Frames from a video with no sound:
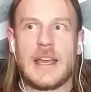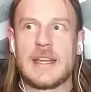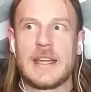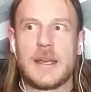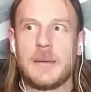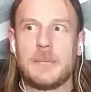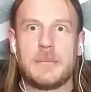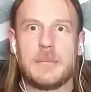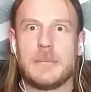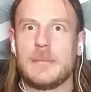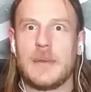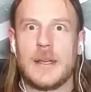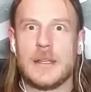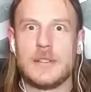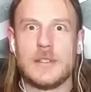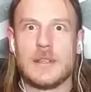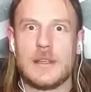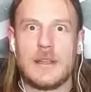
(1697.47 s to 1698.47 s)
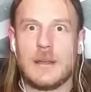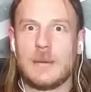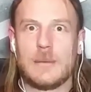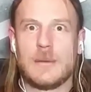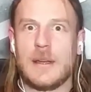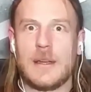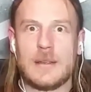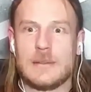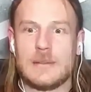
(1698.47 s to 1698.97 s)
I am, an, a,
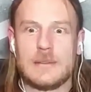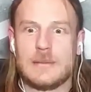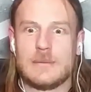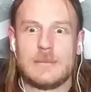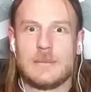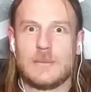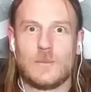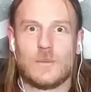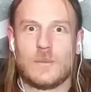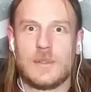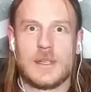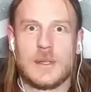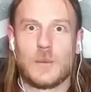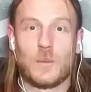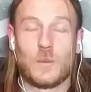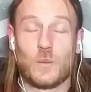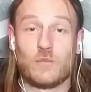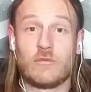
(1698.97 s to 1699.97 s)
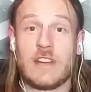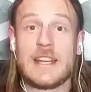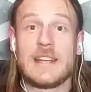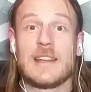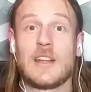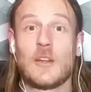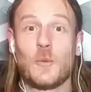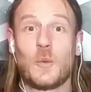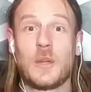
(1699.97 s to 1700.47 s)
a, like,
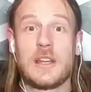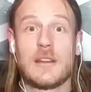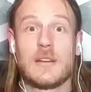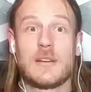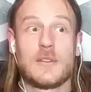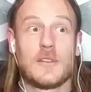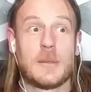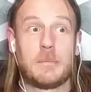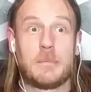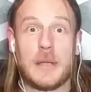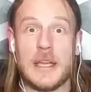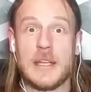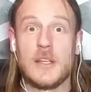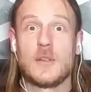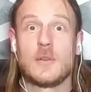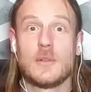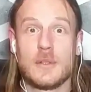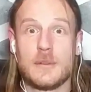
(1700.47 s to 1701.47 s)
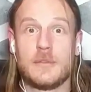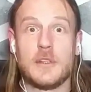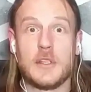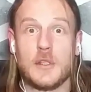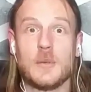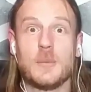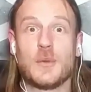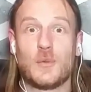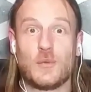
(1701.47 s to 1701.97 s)
right now, we are the pinnacle of the
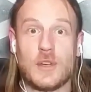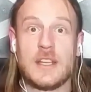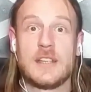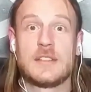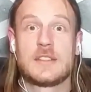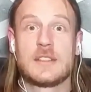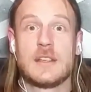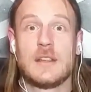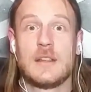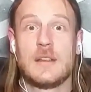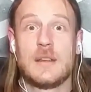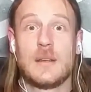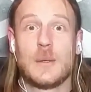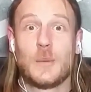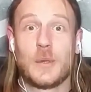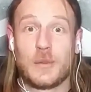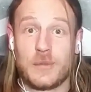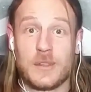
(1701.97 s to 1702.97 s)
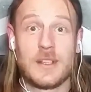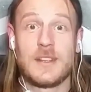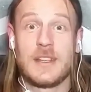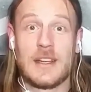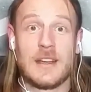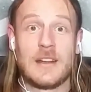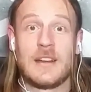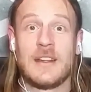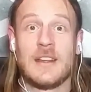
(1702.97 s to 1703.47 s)
human race. We
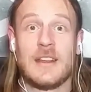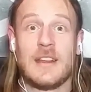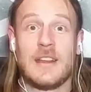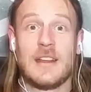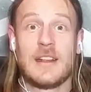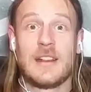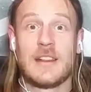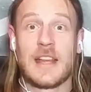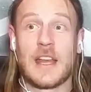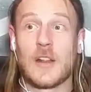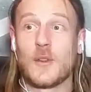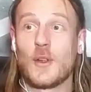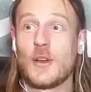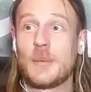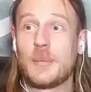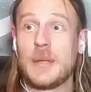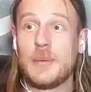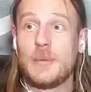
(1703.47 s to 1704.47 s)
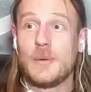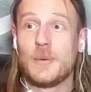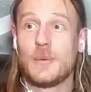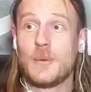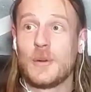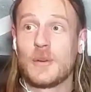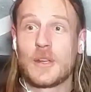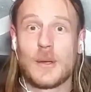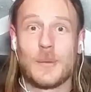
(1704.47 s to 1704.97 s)
really are. Like, a lot of people
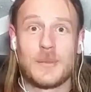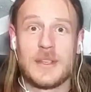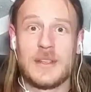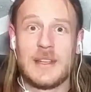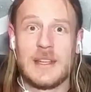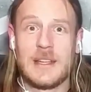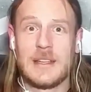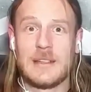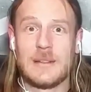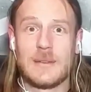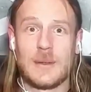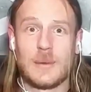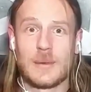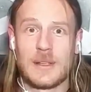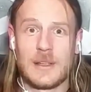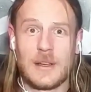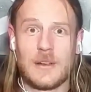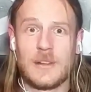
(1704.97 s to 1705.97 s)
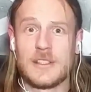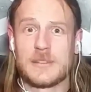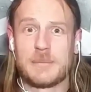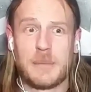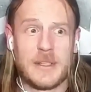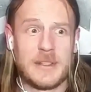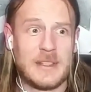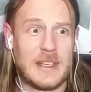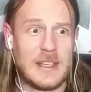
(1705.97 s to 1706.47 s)
woke up today and they were like, oh, it's
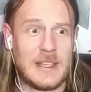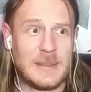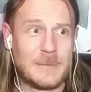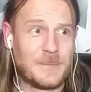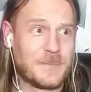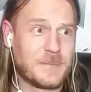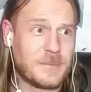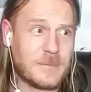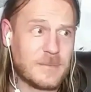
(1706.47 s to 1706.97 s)
Monday.